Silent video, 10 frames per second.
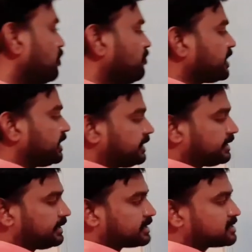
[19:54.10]
we can take
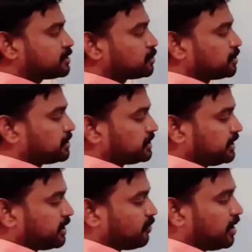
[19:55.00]
next two equation.
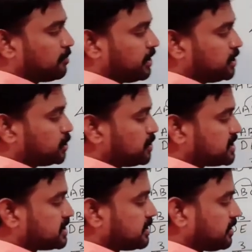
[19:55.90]
Here 1 by 2
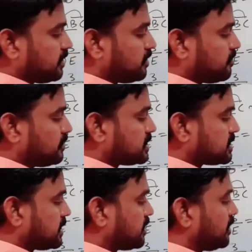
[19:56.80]
is there, which is
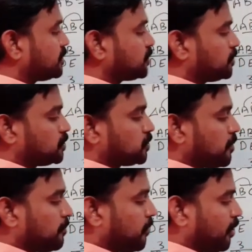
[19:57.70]
equal to
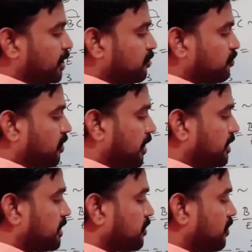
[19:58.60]

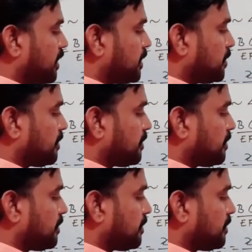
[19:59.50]
2.5 divided